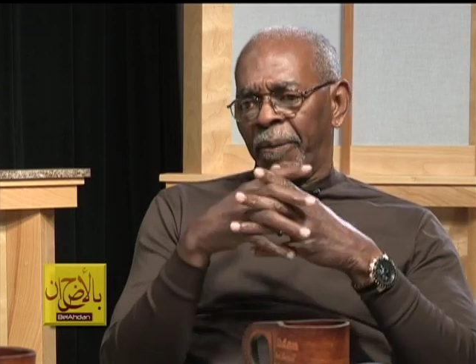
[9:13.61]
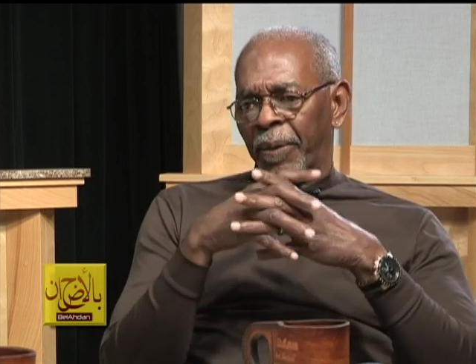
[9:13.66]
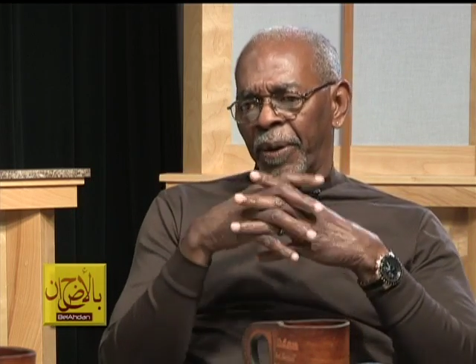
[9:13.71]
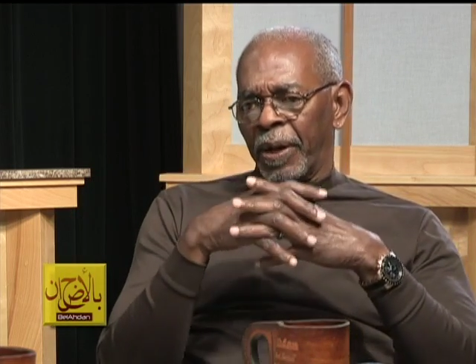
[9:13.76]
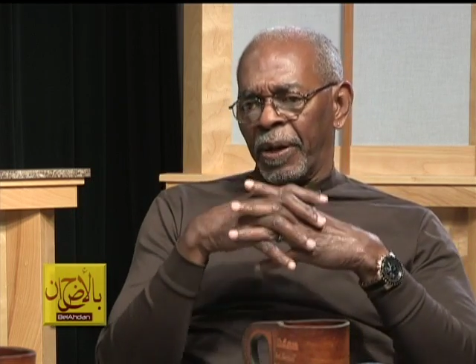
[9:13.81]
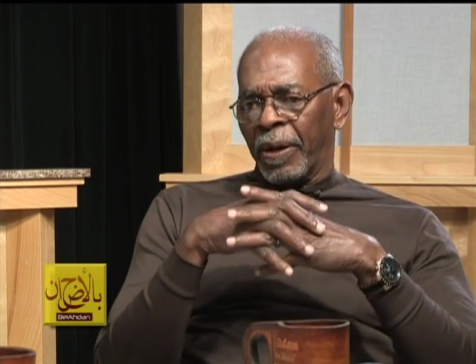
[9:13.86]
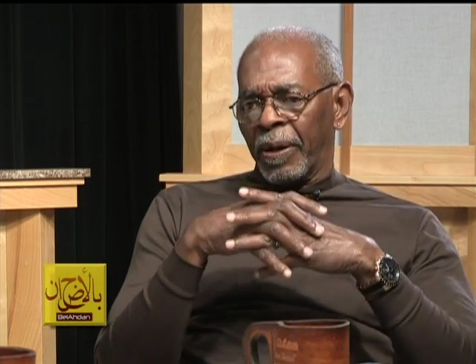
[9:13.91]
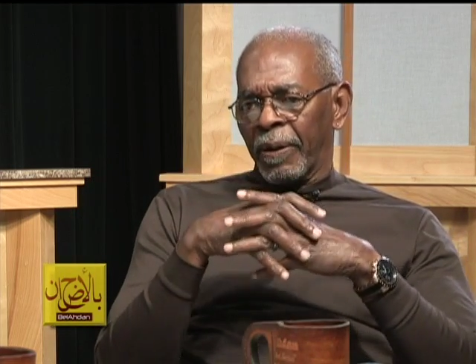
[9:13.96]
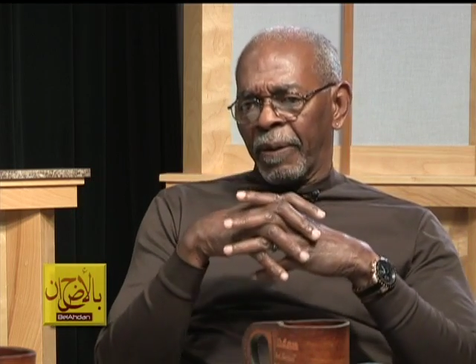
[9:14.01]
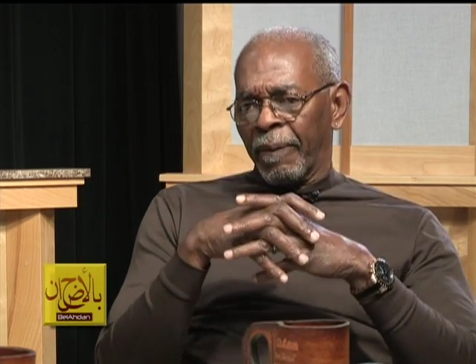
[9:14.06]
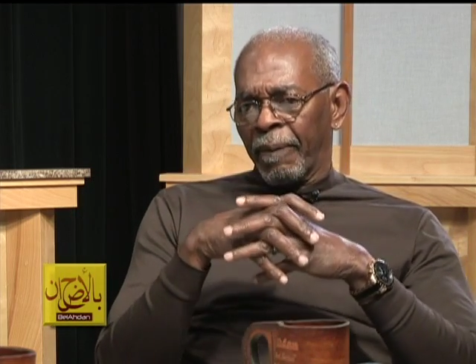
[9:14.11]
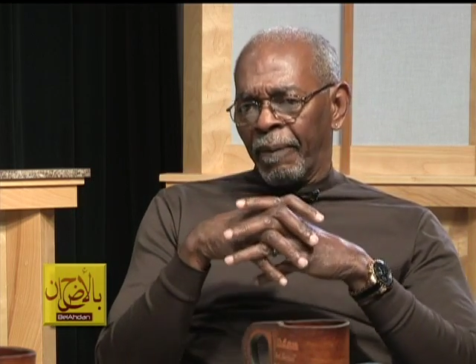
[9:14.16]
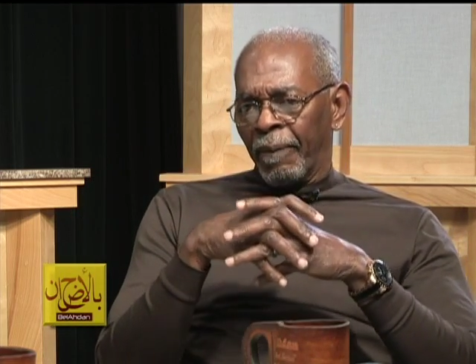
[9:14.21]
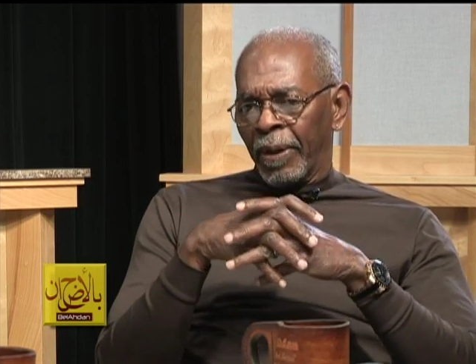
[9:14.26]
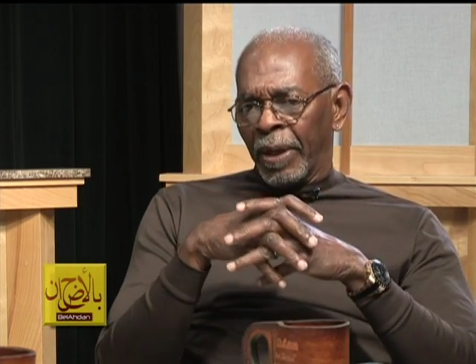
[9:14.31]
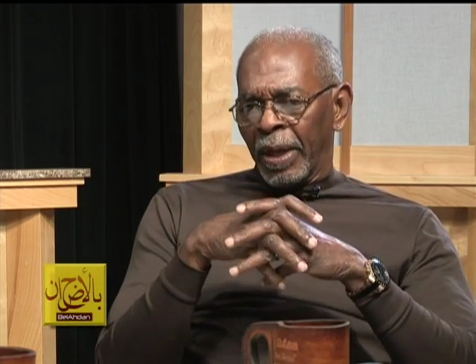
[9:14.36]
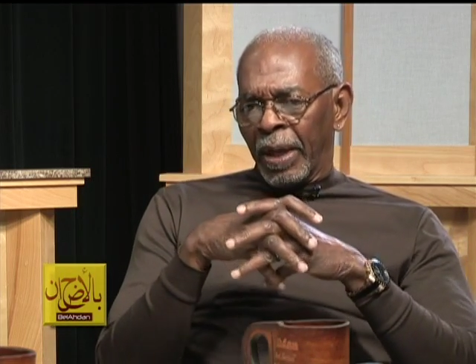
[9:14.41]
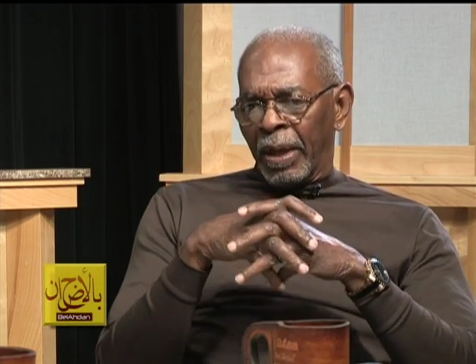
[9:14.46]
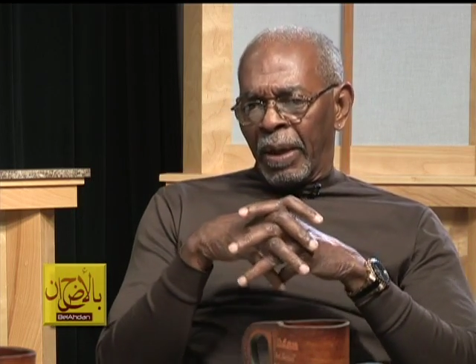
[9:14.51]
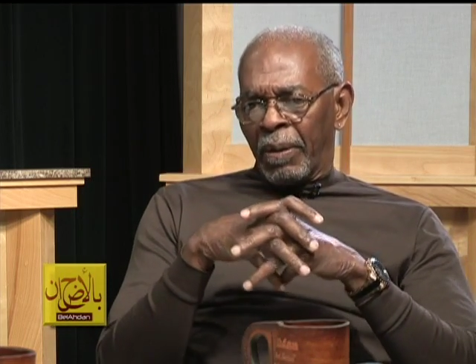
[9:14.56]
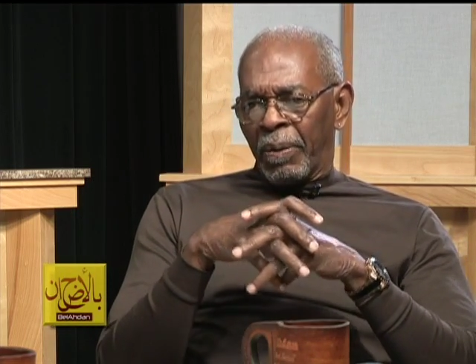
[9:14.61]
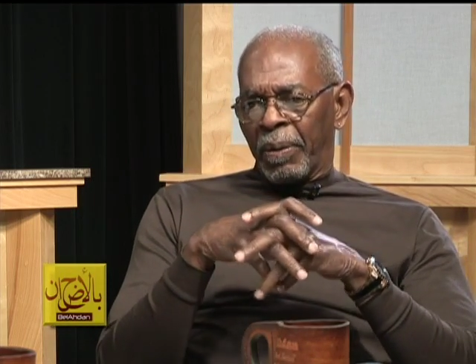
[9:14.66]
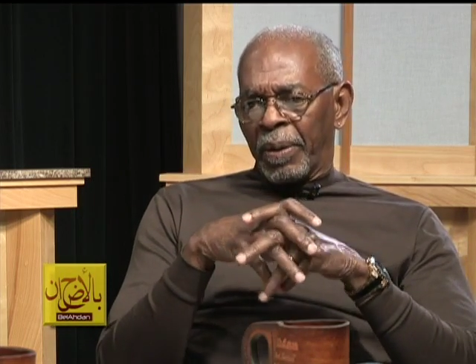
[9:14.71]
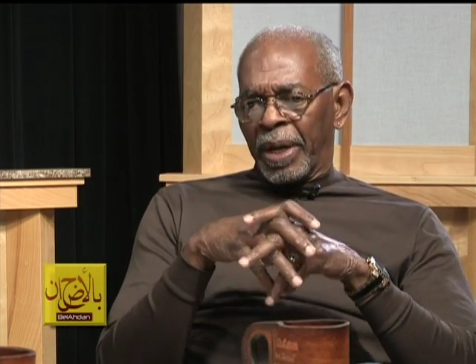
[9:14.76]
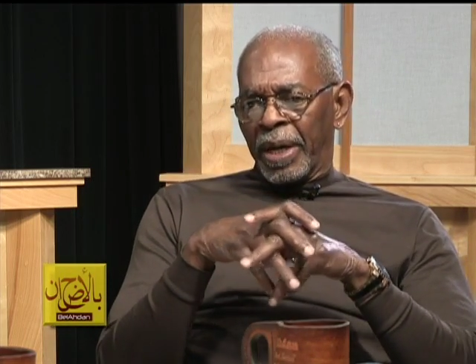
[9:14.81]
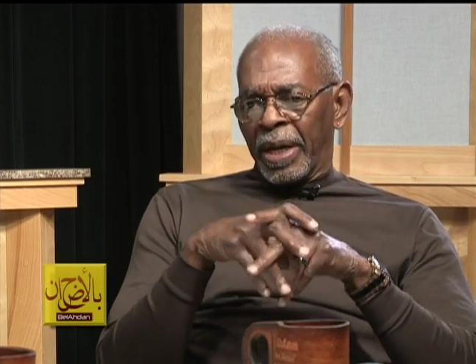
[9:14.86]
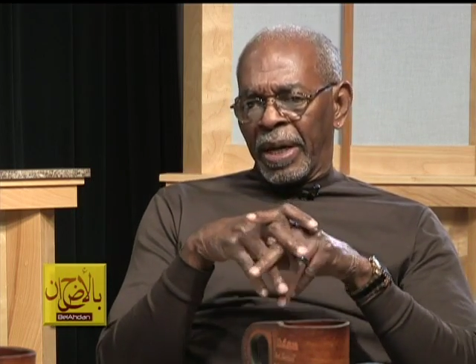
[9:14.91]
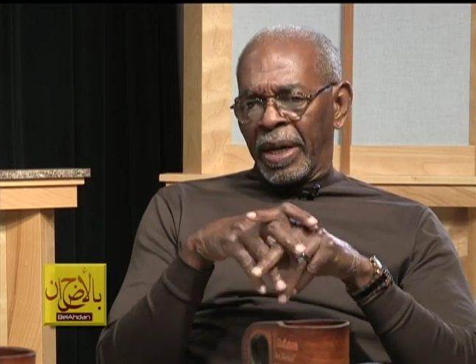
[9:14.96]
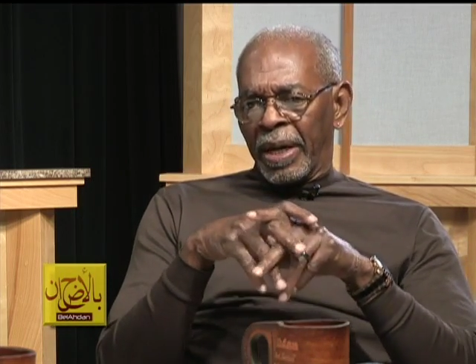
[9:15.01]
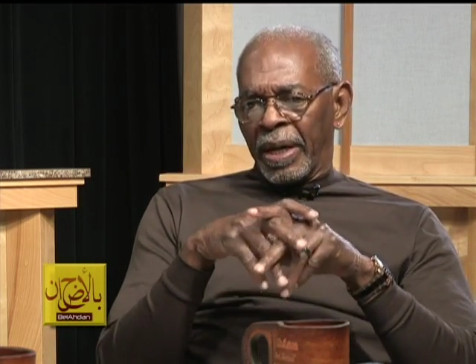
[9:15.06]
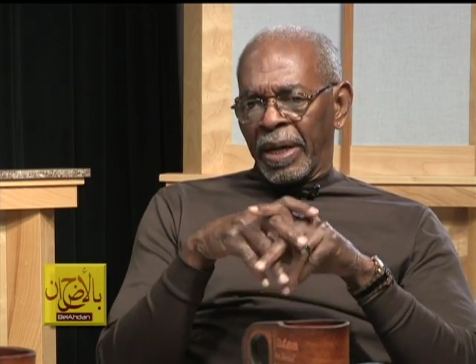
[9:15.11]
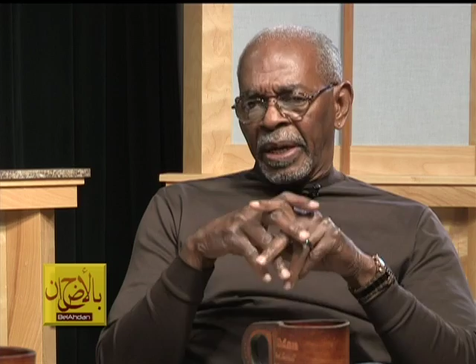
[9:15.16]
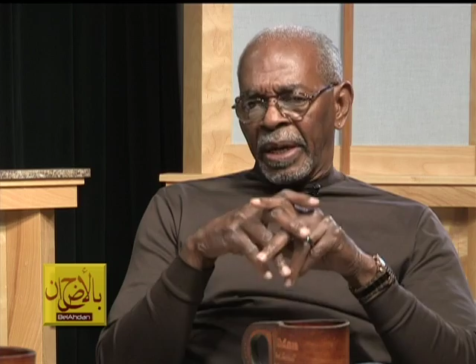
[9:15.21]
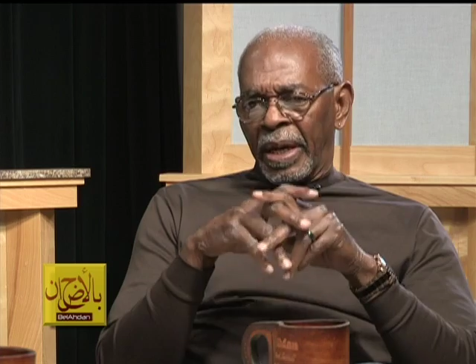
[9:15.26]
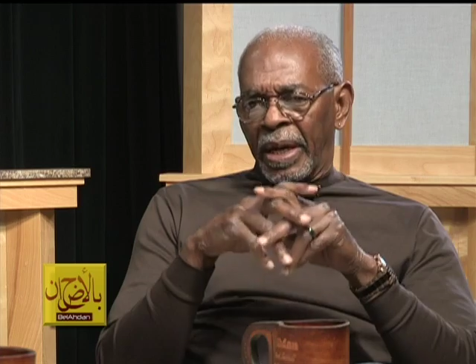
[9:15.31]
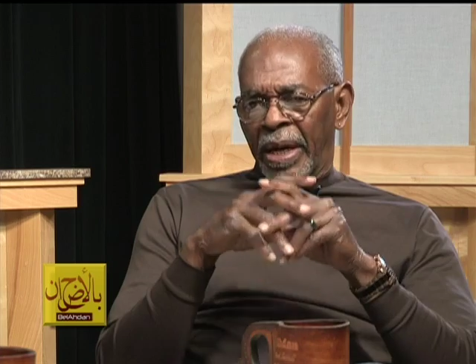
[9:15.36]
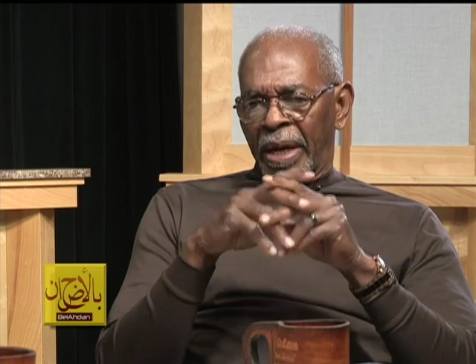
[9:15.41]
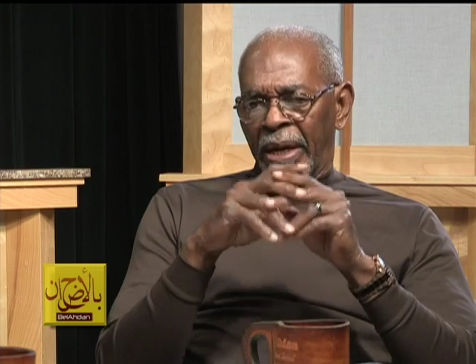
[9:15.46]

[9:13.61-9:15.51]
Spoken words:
world where